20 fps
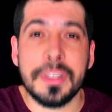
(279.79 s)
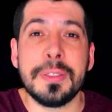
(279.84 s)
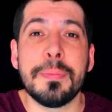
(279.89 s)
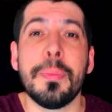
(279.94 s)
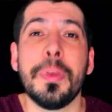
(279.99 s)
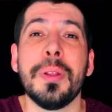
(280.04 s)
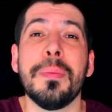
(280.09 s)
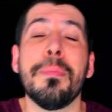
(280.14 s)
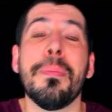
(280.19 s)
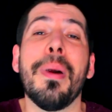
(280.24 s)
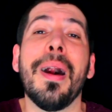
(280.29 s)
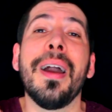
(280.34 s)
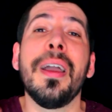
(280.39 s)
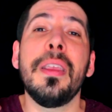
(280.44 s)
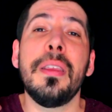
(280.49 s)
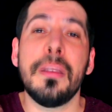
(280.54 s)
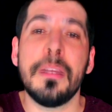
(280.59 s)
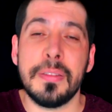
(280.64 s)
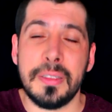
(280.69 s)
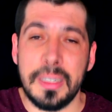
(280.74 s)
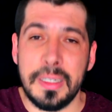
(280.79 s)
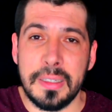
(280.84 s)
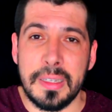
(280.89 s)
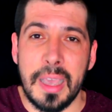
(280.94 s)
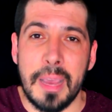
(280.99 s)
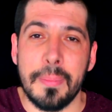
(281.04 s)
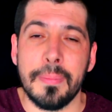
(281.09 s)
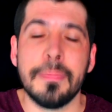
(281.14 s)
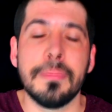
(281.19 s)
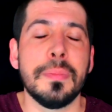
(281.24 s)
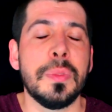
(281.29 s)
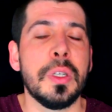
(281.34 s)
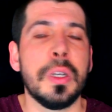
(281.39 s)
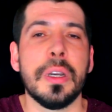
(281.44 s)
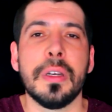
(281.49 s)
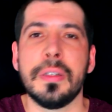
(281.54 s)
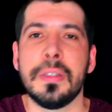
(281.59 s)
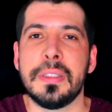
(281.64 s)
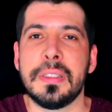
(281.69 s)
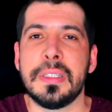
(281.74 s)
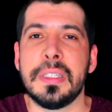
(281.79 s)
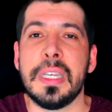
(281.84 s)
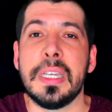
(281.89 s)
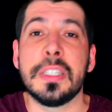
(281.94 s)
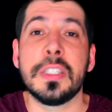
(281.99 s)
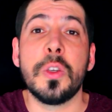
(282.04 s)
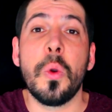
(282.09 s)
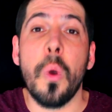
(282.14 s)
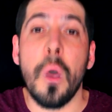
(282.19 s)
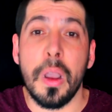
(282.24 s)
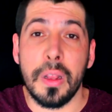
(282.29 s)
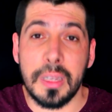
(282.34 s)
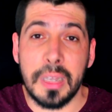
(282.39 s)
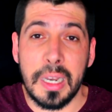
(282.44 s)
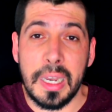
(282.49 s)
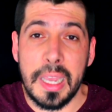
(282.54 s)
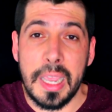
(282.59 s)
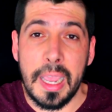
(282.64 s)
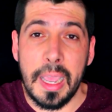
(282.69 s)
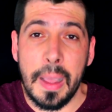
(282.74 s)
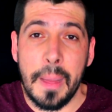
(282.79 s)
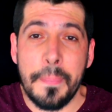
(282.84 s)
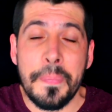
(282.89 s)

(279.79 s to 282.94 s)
but by using them, you're gonna see it's quite clear.